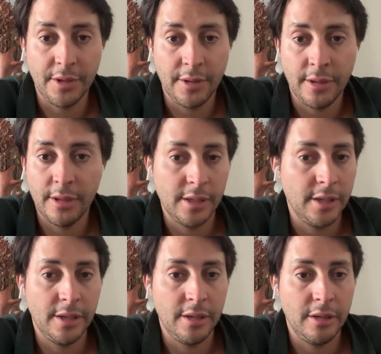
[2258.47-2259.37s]

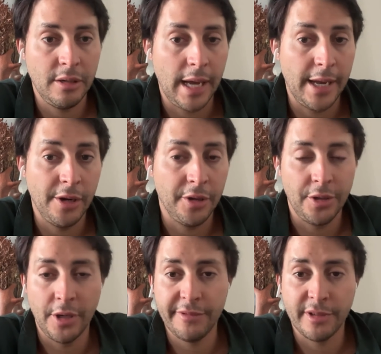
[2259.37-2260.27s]
I learn
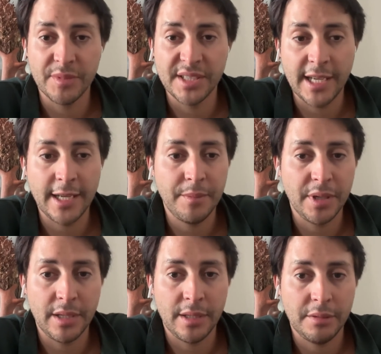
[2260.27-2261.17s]
a lot from them,
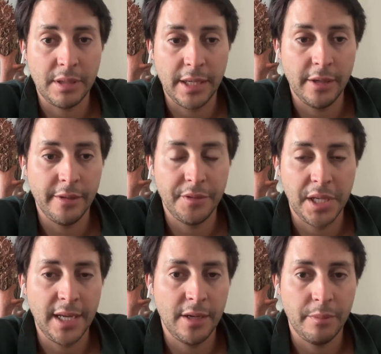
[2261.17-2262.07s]
and I love
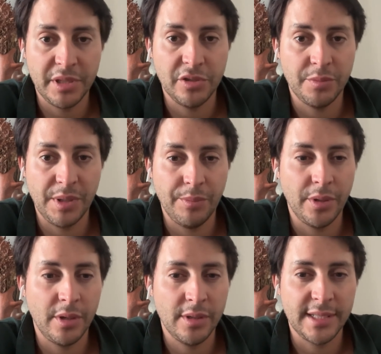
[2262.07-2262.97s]
ambitious
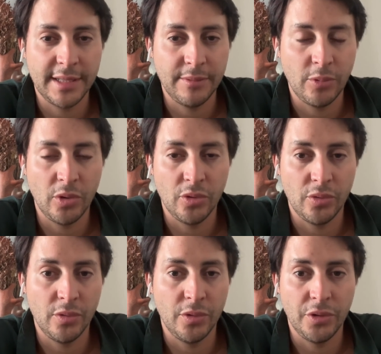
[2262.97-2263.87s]
people that want
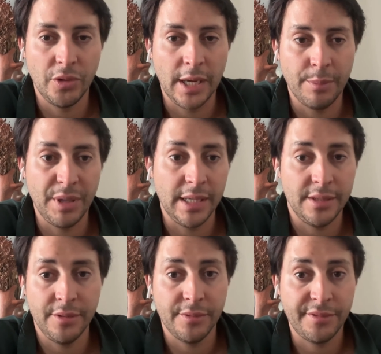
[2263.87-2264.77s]
to
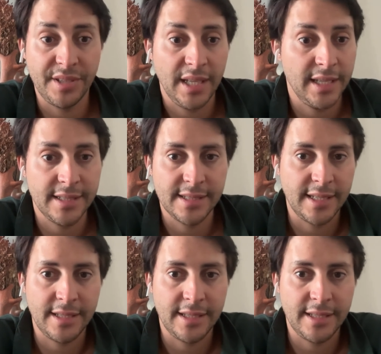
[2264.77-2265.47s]
build things